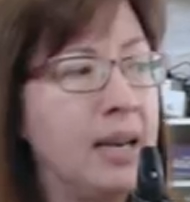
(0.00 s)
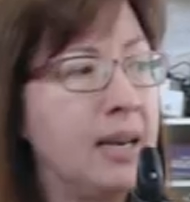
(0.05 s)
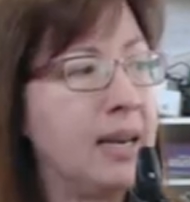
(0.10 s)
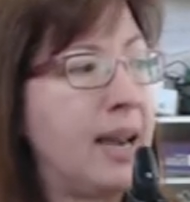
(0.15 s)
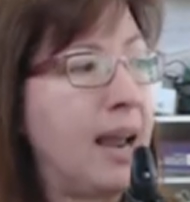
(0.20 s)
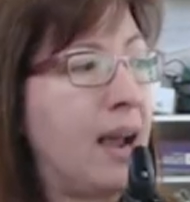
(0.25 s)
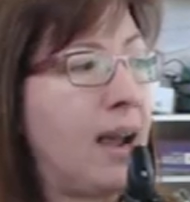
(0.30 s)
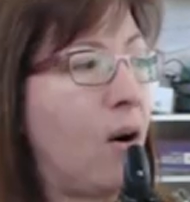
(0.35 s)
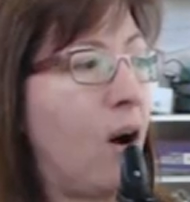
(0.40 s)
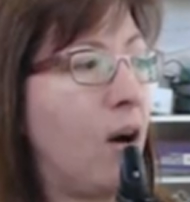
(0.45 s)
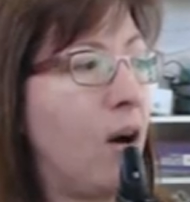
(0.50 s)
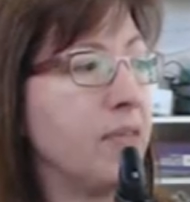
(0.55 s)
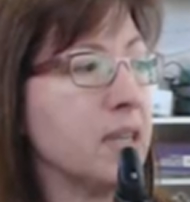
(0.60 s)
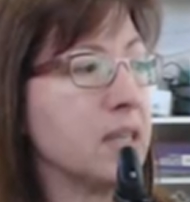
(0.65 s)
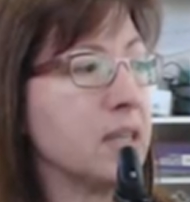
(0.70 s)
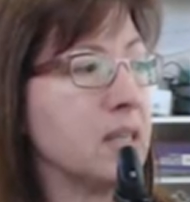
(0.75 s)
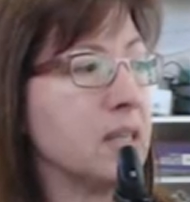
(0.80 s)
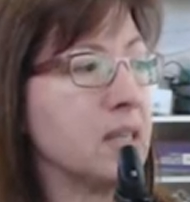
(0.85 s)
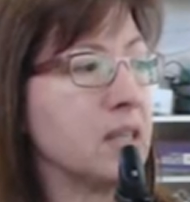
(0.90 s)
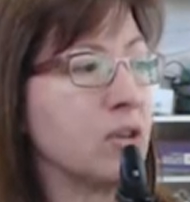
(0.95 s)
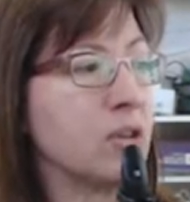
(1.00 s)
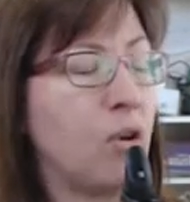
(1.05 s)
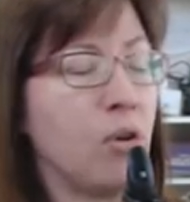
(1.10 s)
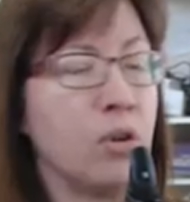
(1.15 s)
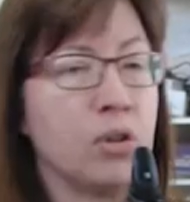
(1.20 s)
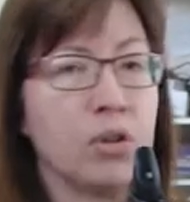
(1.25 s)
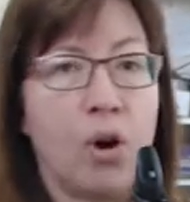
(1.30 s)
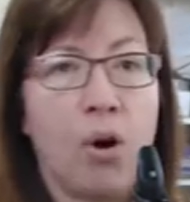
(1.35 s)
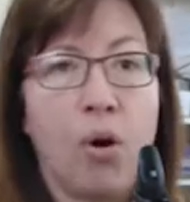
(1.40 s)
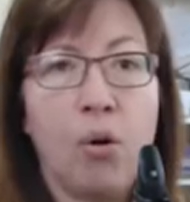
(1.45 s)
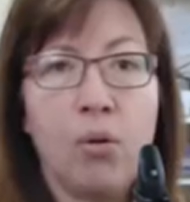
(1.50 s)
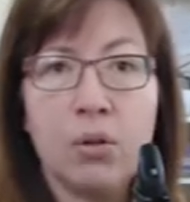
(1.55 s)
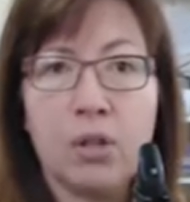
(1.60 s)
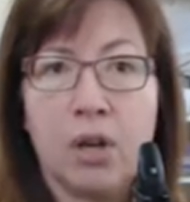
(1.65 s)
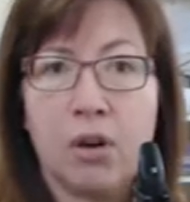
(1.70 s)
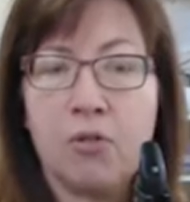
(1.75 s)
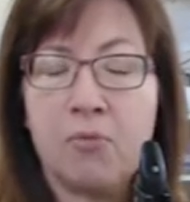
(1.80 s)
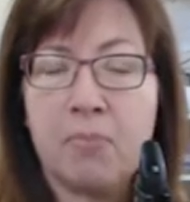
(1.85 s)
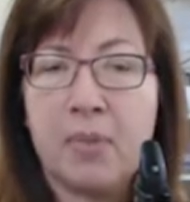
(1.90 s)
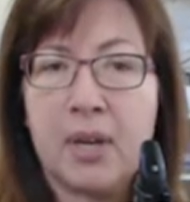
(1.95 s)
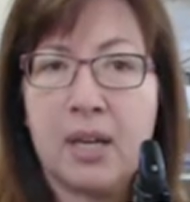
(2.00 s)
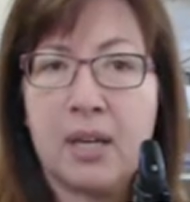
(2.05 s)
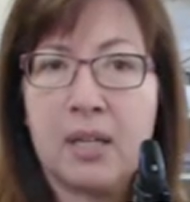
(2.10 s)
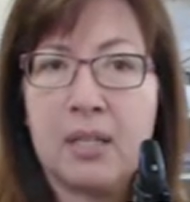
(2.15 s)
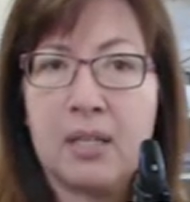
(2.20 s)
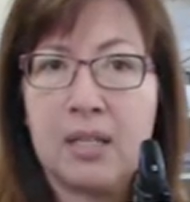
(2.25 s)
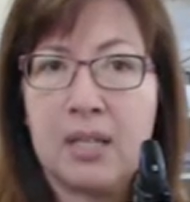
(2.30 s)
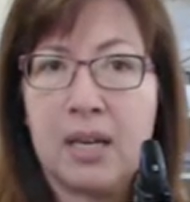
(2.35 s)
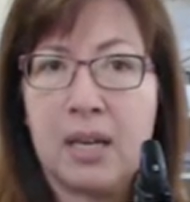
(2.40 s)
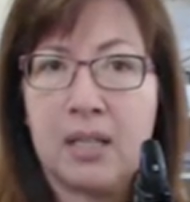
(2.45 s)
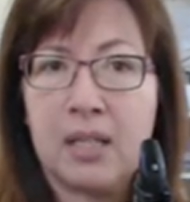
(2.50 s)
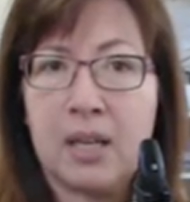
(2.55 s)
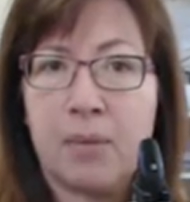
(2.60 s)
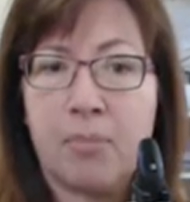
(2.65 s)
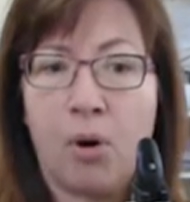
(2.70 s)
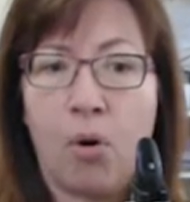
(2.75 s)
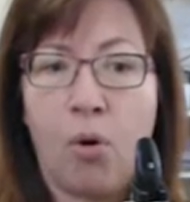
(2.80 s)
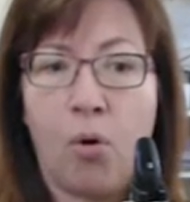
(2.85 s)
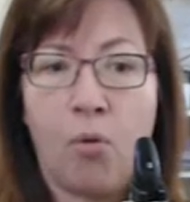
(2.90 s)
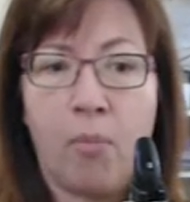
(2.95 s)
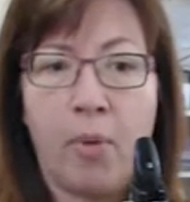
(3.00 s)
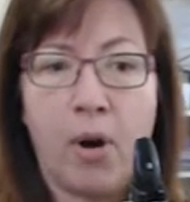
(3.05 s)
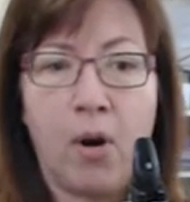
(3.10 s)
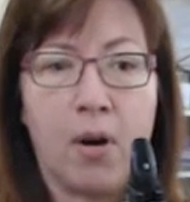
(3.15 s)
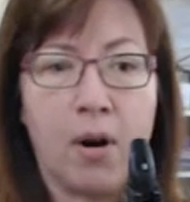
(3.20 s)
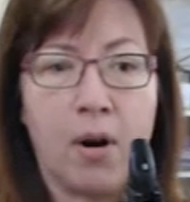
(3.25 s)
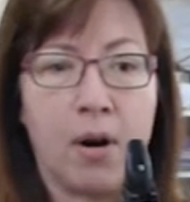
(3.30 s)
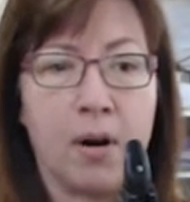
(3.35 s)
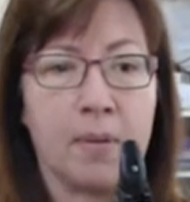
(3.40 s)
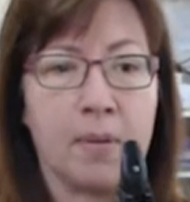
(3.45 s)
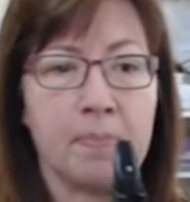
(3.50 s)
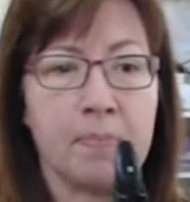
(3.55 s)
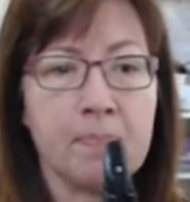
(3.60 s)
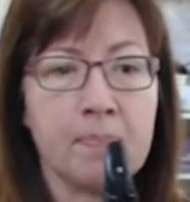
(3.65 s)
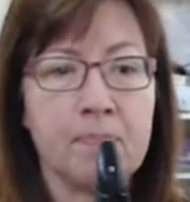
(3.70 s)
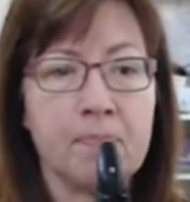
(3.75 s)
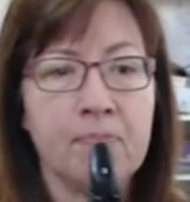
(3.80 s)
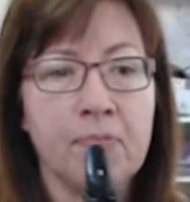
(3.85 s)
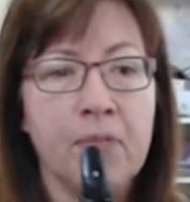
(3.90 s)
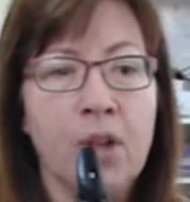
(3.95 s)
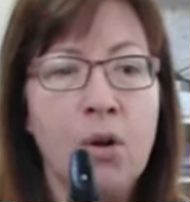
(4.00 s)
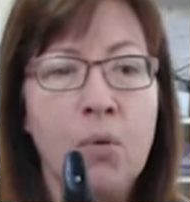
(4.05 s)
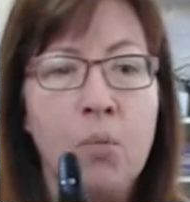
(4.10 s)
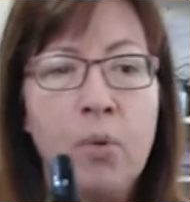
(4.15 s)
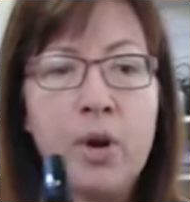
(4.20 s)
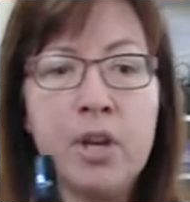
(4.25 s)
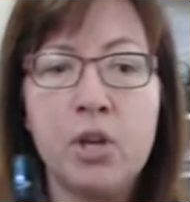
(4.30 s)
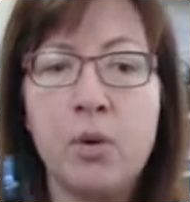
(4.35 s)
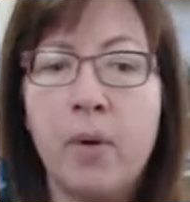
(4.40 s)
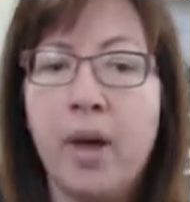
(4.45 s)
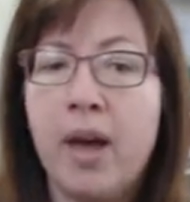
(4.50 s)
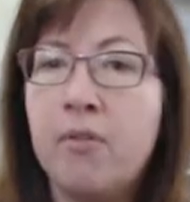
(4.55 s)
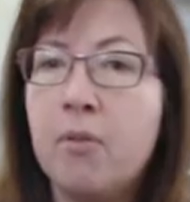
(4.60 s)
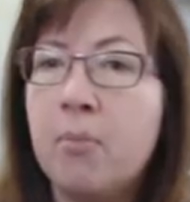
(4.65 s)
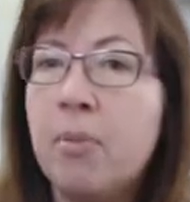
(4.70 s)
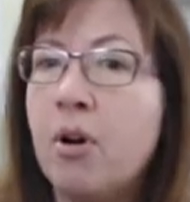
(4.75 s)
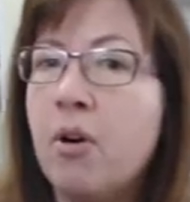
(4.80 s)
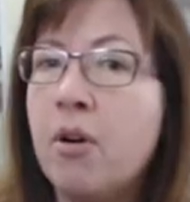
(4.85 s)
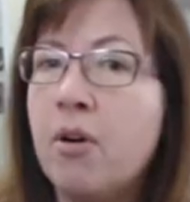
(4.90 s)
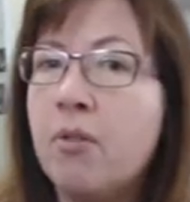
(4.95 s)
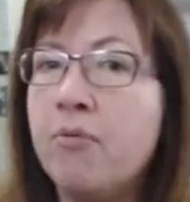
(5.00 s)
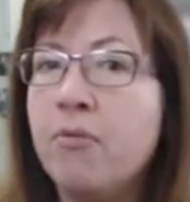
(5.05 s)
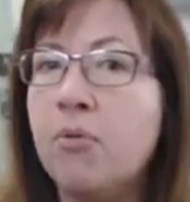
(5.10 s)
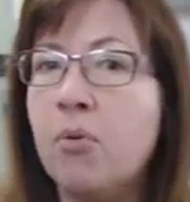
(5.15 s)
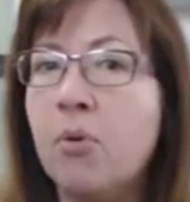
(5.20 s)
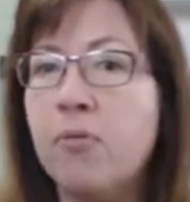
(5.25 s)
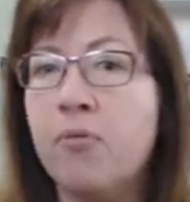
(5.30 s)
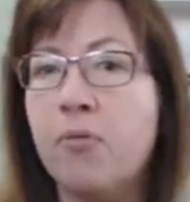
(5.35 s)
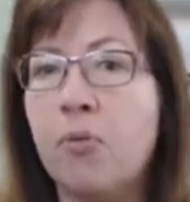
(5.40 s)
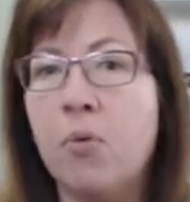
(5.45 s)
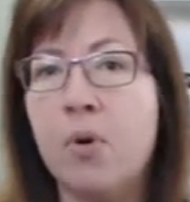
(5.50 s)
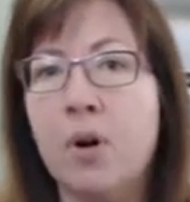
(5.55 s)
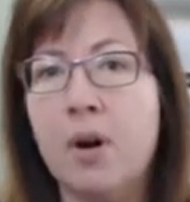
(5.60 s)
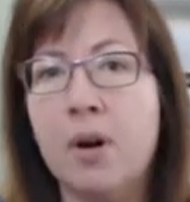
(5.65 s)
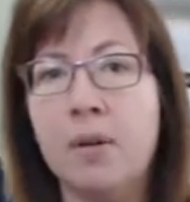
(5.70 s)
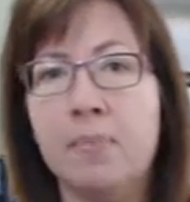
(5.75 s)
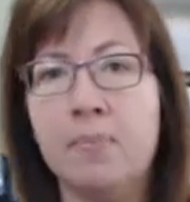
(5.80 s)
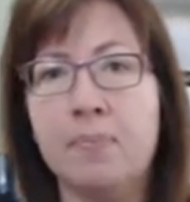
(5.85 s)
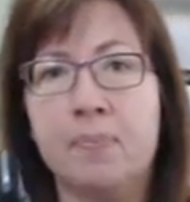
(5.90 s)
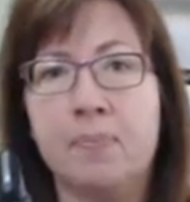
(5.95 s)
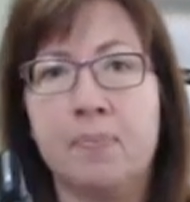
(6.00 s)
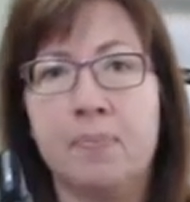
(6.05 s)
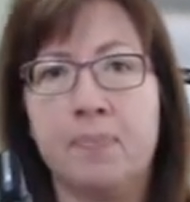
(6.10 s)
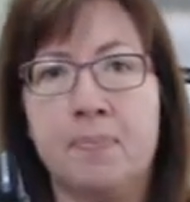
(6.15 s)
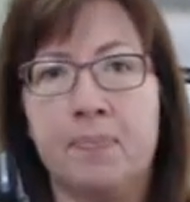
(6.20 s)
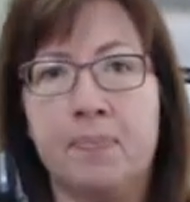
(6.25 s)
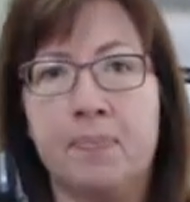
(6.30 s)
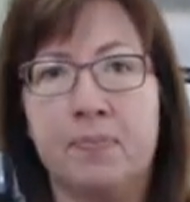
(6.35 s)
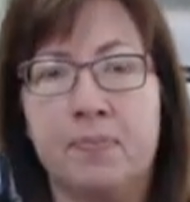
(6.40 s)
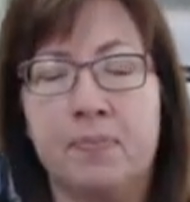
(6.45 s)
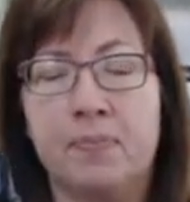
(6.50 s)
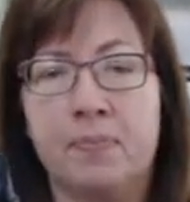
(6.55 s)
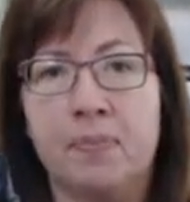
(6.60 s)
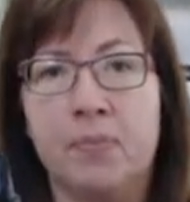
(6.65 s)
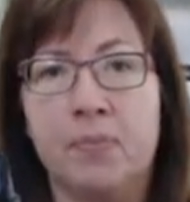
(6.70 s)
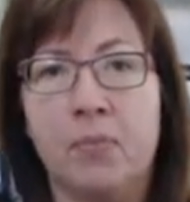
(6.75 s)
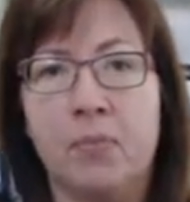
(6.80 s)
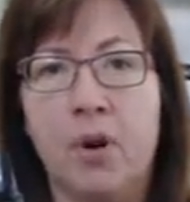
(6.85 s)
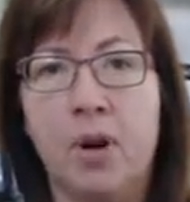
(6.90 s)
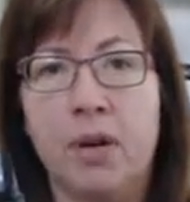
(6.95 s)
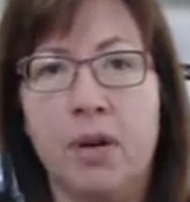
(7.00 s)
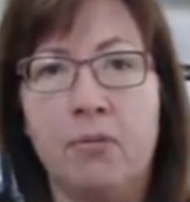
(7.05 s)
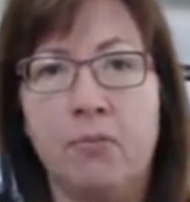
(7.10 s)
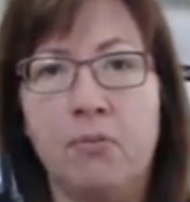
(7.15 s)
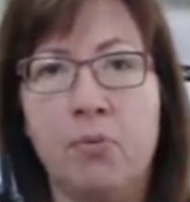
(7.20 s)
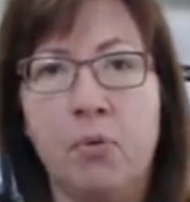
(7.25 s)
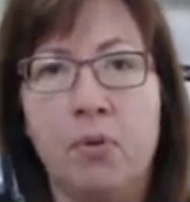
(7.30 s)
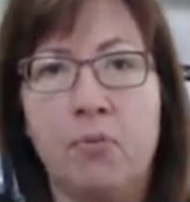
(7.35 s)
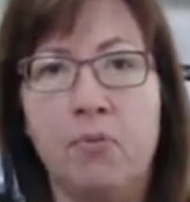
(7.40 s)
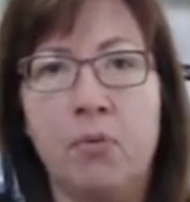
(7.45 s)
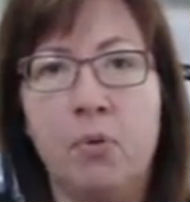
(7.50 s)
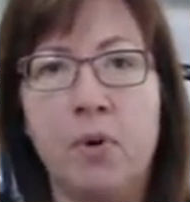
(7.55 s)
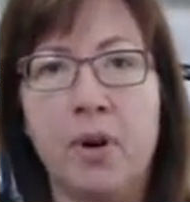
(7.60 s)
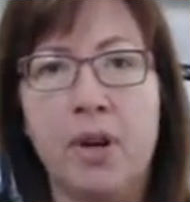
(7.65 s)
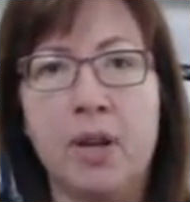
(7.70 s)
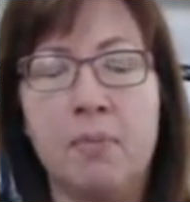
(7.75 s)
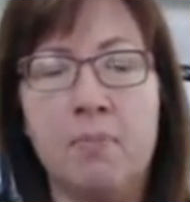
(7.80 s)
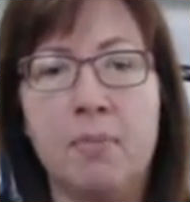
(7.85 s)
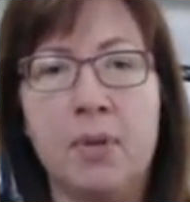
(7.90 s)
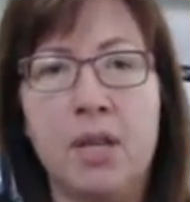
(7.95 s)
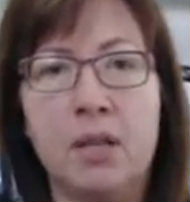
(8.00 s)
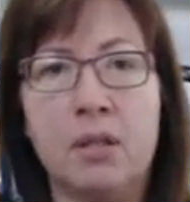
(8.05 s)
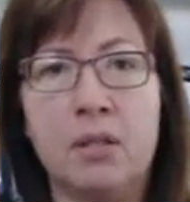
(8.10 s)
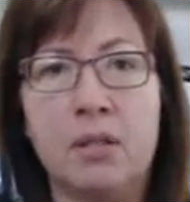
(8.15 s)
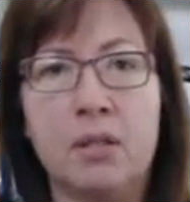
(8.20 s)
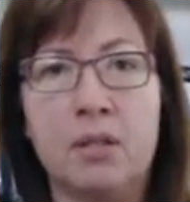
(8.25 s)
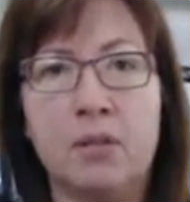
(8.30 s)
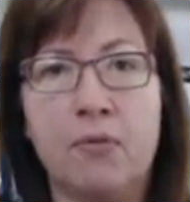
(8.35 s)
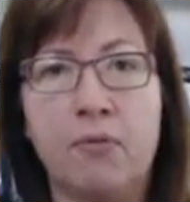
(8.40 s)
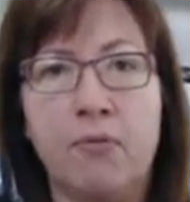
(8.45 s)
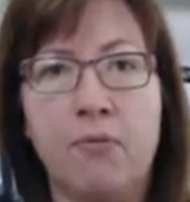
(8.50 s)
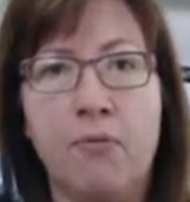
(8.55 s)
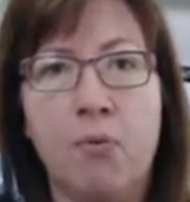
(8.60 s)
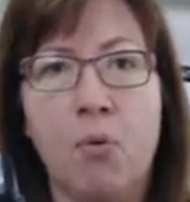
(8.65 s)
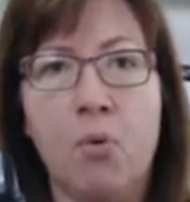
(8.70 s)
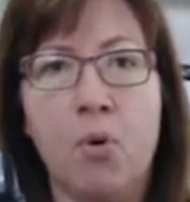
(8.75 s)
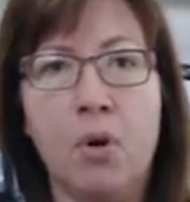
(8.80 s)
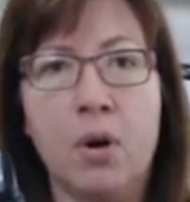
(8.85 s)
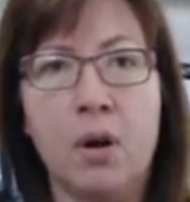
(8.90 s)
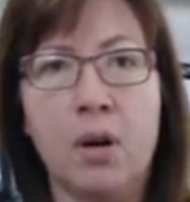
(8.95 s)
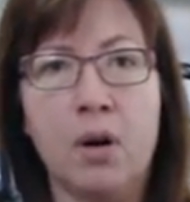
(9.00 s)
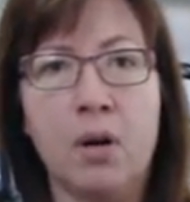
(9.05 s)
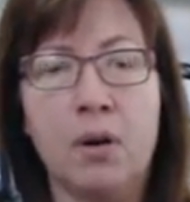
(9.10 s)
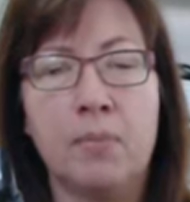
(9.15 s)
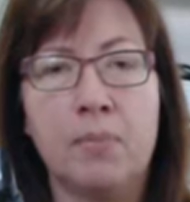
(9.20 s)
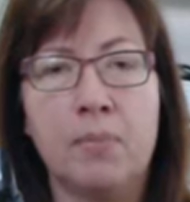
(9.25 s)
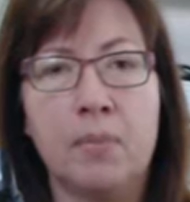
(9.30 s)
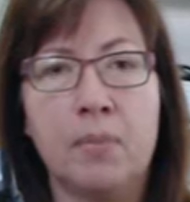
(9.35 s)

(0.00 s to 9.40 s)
Now, obviously it's called a whole note because it takes up a whole bar. When you have a bar of 4-4, right, 4-4, it means 4